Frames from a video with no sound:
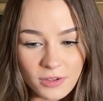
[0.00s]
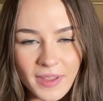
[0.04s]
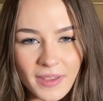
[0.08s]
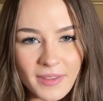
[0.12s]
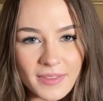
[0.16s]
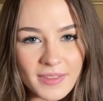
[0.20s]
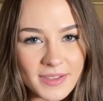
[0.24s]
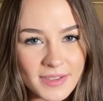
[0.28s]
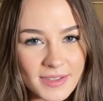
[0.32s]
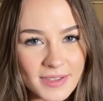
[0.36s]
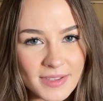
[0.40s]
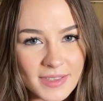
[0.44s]

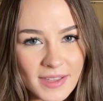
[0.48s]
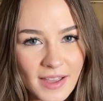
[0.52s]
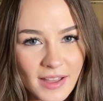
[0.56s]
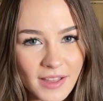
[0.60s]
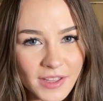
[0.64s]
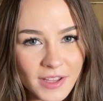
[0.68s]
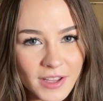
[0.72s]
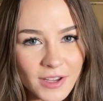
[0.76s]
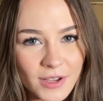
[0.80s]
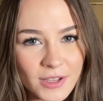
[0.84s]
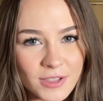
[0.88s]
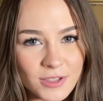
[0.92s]
And this is the
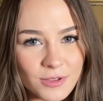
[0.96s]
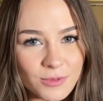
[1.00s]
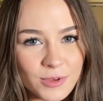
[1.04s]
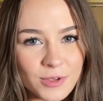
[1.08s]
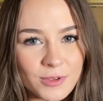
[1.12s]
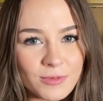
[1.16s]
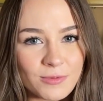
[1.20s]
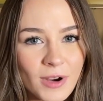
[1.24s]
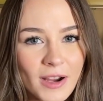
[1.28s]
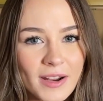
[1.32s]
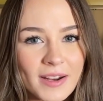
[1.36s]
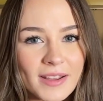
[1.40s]
Ali
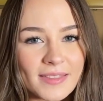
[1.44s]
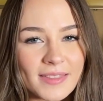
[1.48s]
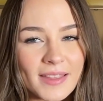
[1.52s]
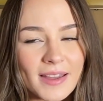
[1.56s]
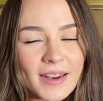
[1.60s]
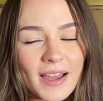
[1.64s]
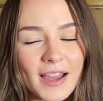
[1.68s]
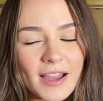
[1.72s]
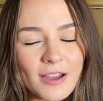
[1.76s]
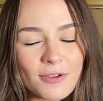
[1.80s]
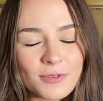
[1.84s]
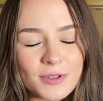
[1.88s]
Hazelwood writing
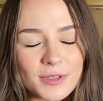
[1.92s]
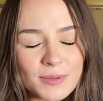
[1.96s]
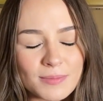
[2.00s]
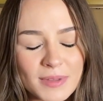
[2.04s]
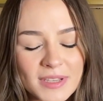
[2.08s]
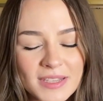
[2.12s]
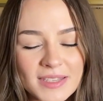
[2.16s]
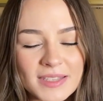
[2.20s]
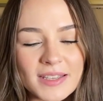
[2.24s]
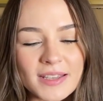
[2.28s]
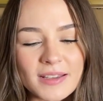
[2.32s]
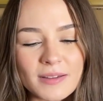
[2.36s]
that I was
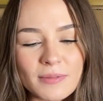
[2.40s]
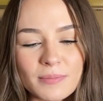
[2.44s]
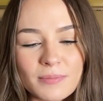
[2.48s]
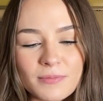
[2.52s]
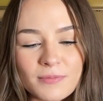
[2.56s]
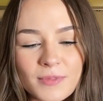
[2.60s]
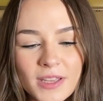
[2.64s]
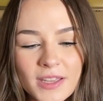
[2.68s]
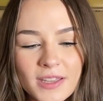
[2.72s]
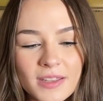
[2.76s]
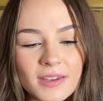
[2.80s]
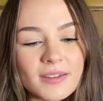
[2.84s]
missing
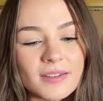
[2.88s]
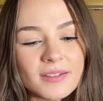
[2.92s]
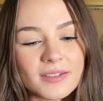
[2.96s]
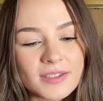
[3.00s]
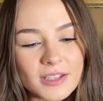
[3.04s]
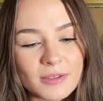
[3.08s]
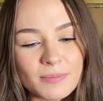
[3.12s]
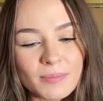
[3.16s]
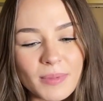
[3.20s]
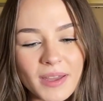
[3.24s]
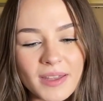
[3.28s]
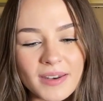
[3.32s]
in
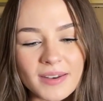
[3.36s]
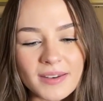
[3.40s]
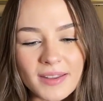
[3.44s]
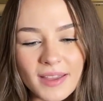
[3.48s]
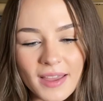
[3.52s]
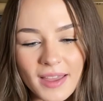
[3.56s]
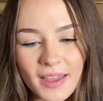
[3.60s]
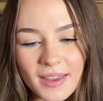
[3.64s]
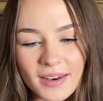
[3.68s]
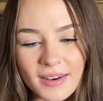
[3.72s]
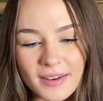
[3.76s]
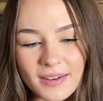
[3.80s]
Deep End
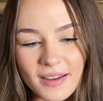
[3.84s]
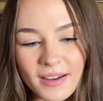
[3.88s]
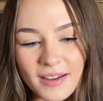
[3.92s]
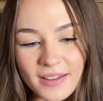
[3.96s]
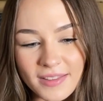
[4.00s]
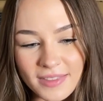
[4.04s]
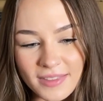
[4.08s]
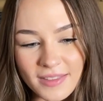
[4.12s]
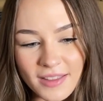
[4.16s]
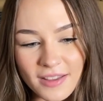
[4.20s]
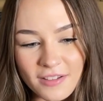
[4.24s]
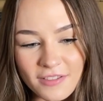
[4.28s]
and Not
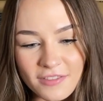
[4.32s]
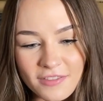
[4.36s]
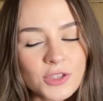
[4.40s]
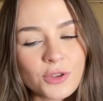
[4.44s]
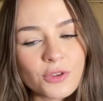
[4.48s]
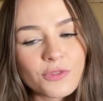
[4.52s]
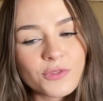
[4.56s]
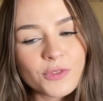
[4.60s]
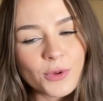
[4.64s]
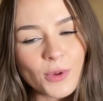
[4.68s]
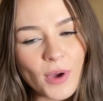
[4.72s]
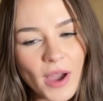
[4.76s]
in Love. So
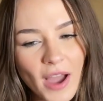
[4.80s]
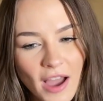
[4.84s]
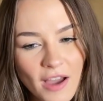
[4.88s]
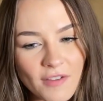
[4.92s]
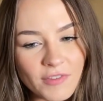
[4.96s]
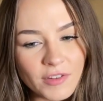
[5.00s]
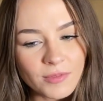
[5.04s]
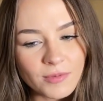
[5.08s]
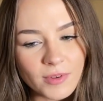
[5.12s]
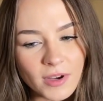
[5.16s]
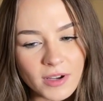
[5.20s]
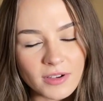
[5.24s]
if you
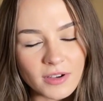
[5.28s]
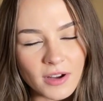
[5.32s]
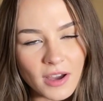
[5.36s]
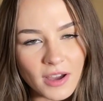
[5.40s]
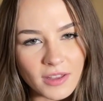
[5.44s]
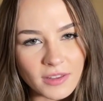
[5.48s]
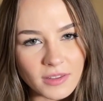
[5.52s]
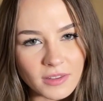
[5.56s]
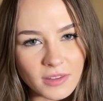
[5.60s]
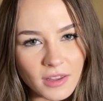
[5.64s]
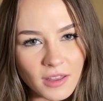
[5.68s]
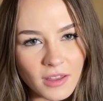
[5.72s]
haven't read Not
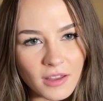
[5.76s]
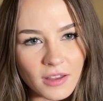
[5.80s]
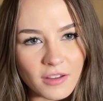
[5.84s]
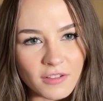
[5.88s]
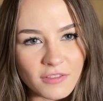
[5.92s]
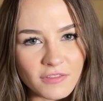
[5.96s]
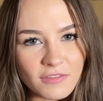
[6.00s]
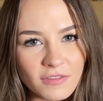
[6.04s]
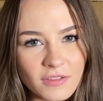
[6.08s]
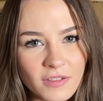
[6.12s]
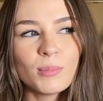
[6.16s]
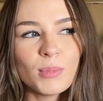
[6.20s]
in
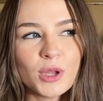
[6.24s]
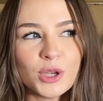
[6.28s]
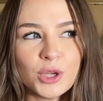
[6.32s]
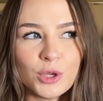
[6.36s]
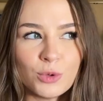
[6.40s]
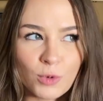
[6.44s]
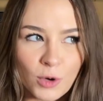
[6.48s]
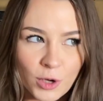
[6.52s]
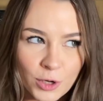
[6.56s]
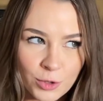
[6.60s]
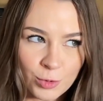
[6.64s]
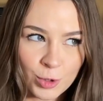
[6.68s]
Love and you
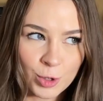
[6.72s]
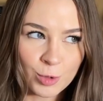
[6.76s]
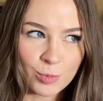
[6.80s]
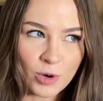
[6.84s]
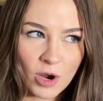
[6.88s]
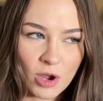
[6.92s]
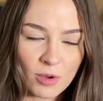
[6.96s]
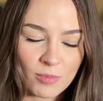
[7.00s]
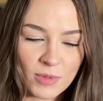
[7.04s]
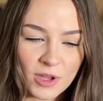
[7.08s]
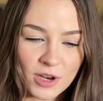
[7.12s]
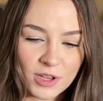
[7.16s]
want to read
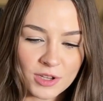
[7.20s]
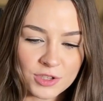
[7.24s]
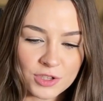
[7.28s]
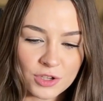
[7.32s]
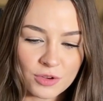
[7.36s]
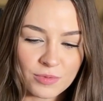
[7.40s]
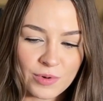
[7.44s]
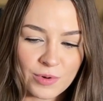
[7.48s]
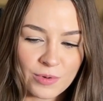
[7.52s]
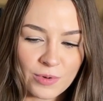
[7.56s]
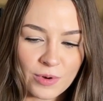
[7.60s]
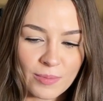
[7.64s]
Problematic
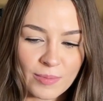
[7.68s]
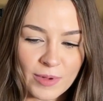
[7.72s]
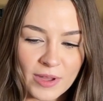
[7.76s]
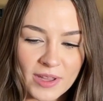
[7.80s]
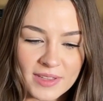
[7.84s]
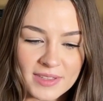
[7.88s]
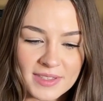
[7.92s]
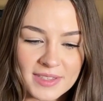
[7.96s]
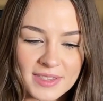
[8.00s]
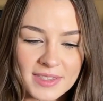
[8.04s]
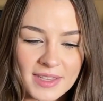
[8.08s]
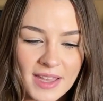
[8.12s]
Summer
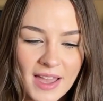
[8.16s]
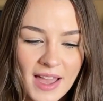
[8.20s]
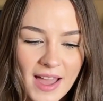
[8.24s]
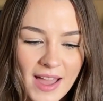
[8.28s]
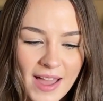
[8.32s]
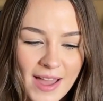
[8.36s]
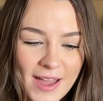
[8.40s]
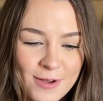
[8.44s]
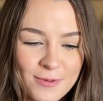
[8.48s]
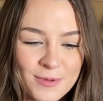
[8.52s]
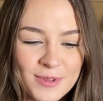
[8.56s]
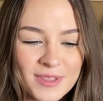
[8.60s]
Romance,
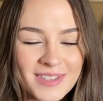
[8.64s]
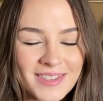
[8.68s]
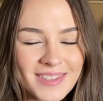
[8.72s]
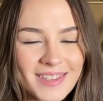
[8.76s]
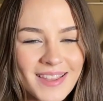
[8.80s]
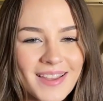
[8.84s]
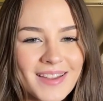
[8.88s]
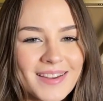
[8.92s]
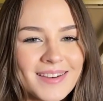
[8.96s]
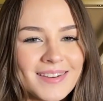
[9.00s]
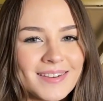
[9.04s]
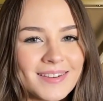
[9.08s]
I would
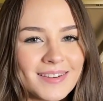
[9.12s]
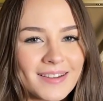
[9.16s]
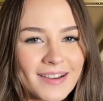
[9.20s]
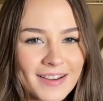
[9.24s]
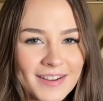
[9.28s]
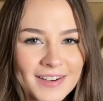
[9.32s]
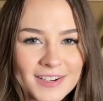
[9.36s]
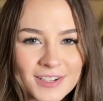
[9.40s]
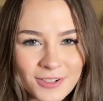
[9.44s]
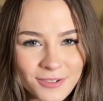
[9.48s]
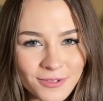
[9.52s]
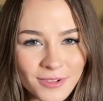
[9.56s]
say
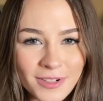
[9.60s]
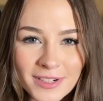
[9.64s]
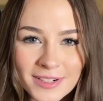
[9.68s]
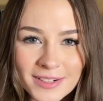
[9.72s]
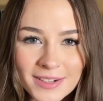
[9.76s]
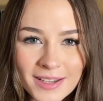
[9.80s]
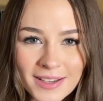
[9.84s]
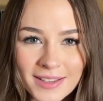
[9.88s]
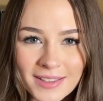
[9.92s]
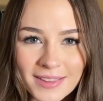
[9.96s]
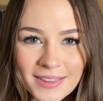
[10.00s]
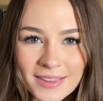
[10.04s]
not to read
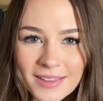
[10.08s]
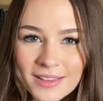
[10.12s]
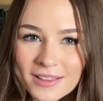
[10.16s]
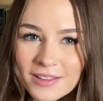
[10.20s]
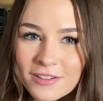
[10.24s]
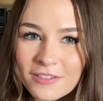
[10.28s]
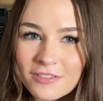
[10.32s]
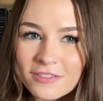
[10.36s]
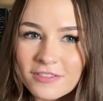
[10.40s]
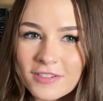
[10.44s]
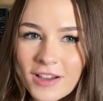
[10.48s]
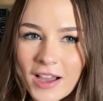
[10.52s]
Not in
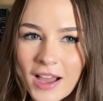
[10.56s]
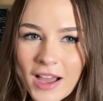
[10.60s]
Love.